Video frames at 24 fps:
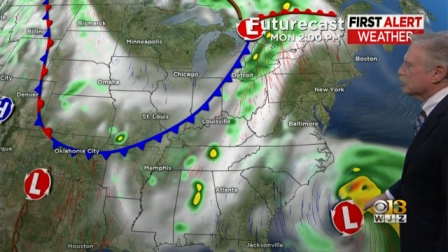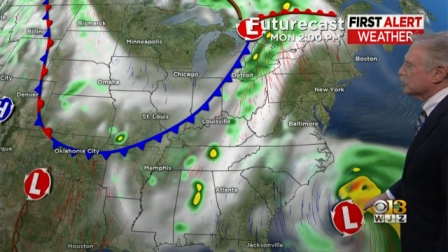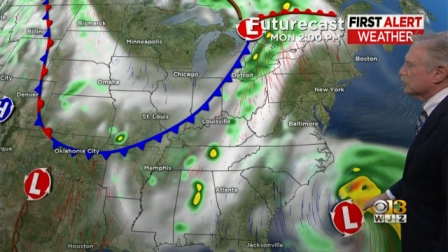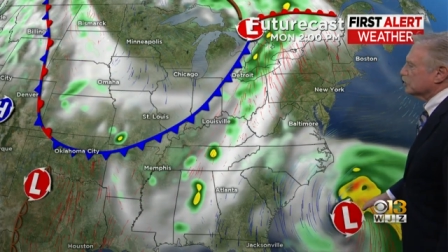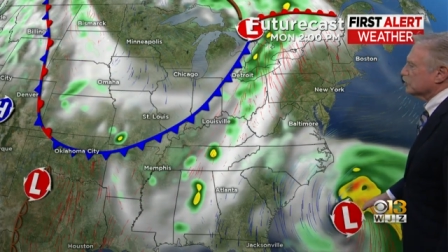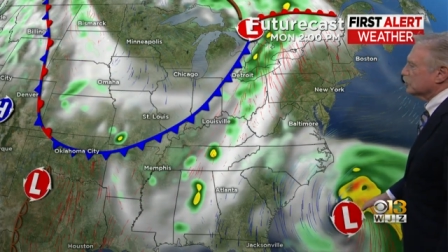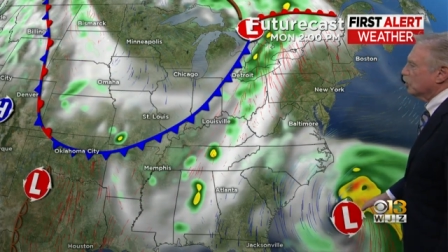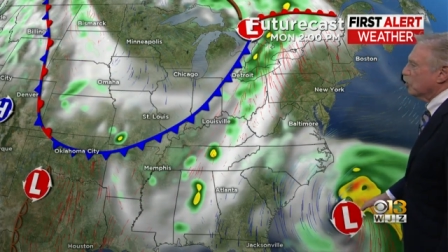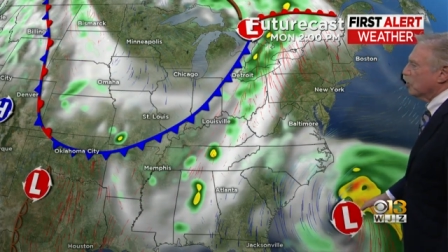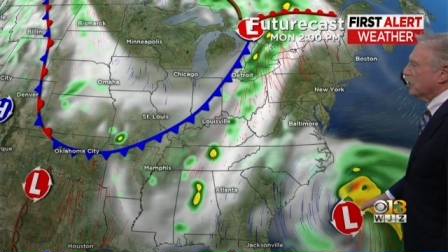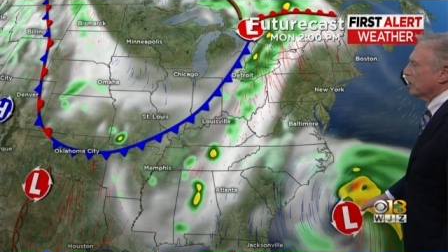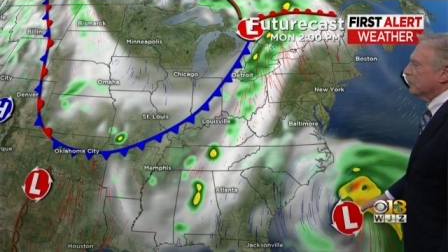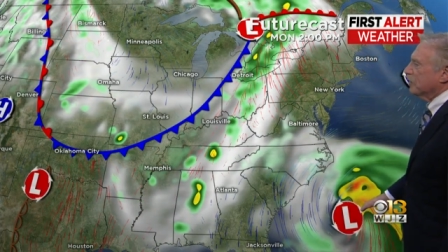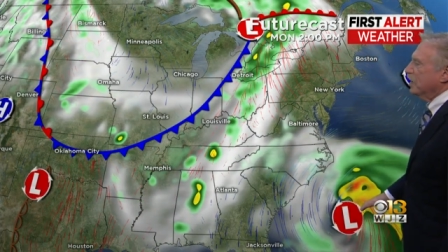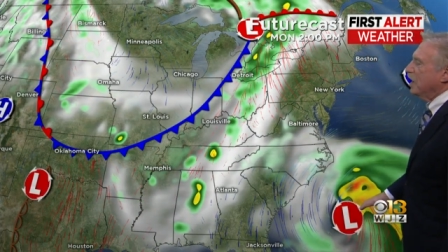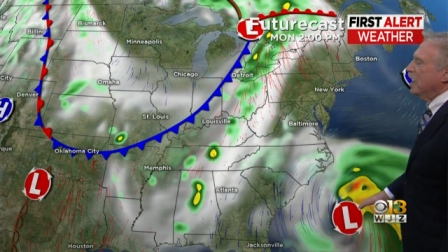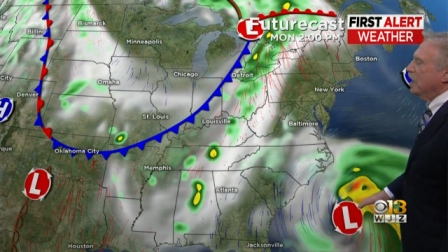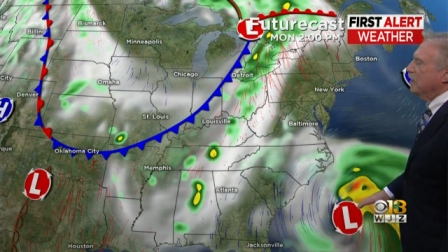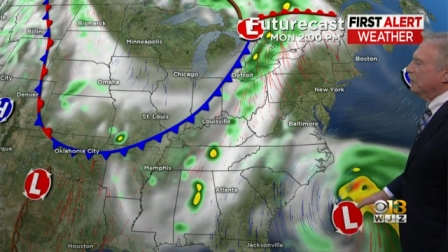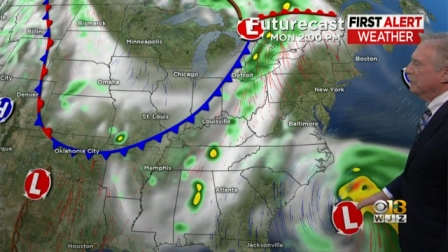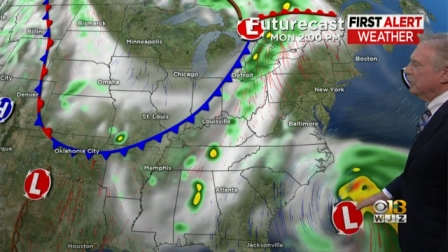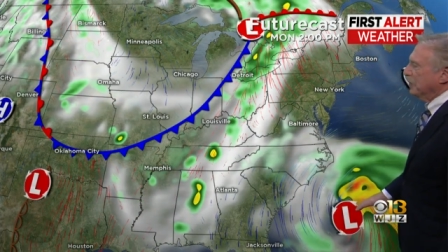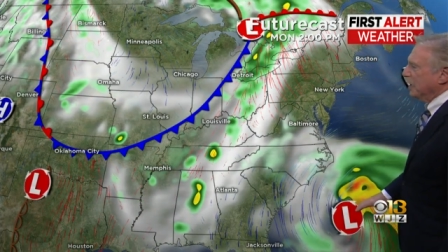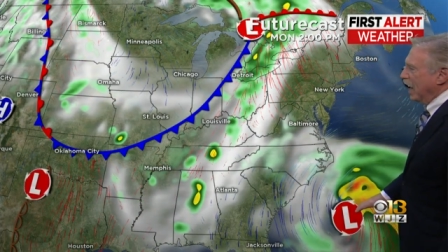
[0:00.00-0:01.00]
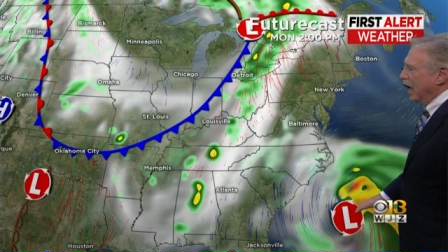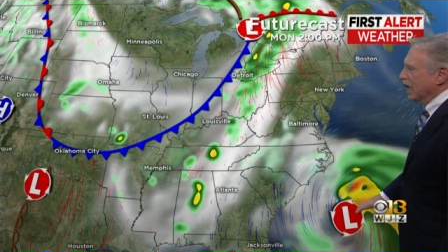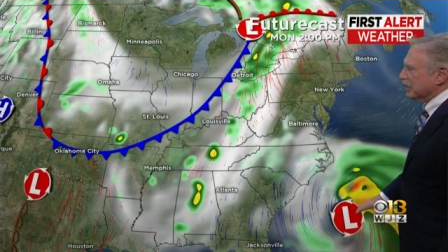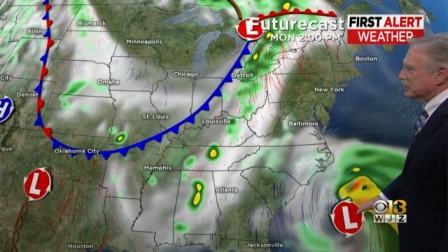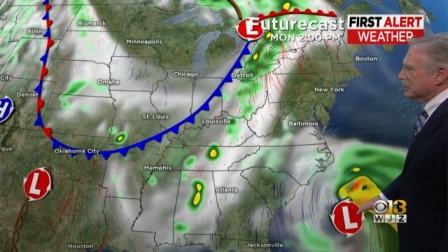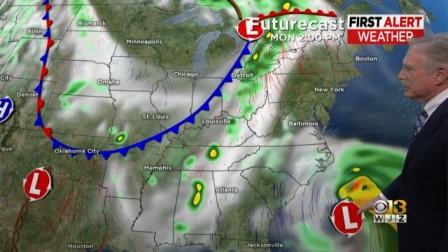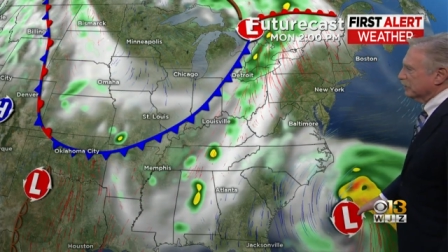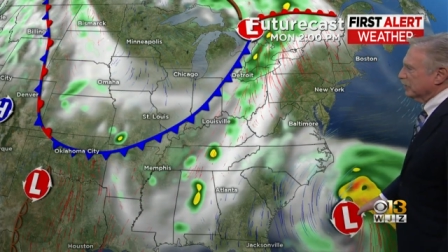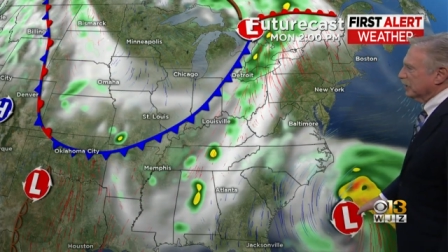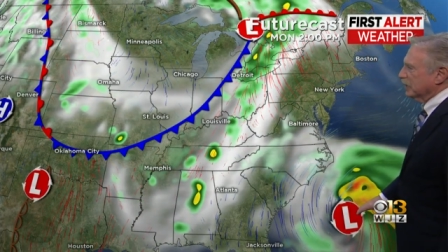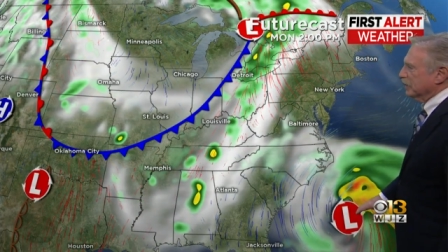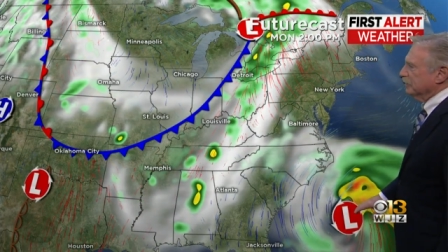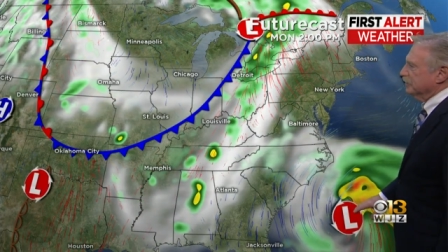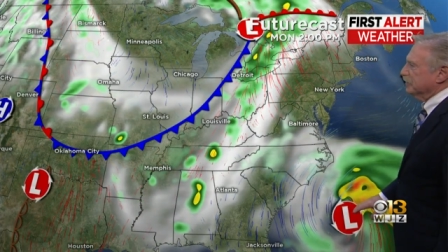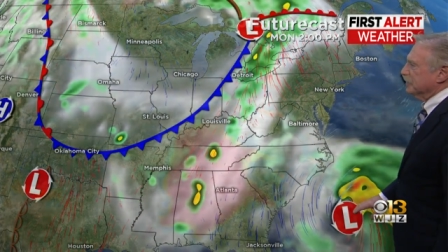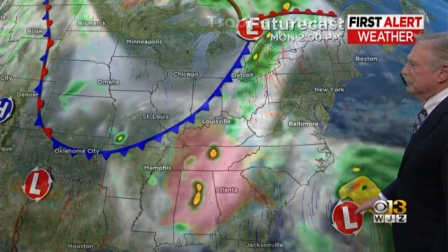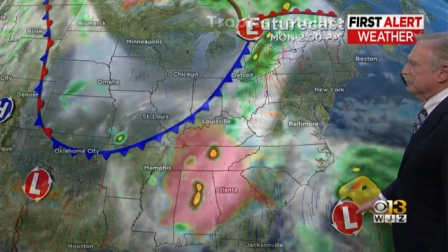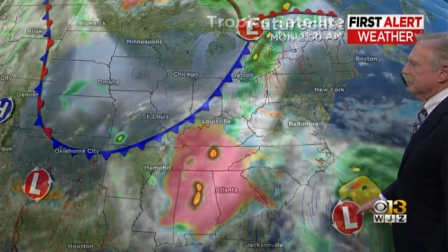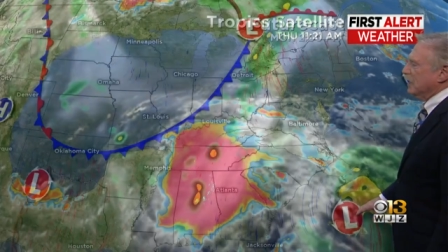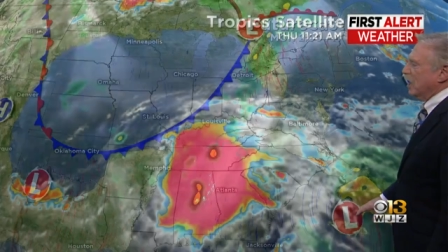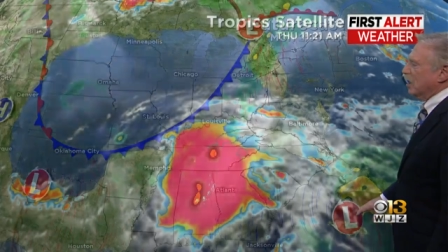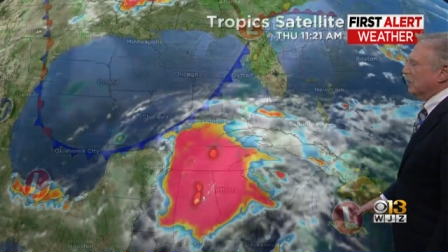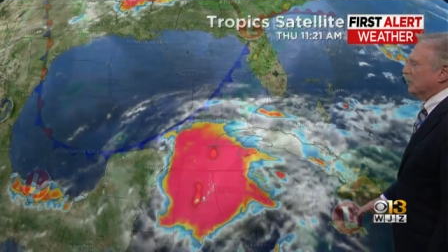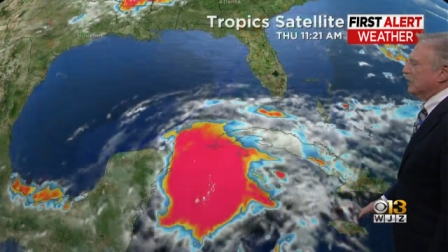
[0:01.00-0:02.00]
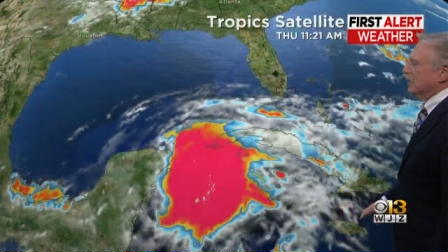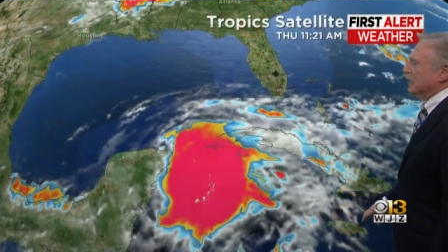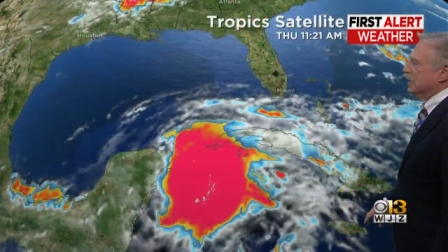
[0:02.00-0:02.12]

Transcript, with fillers: storm possibly developing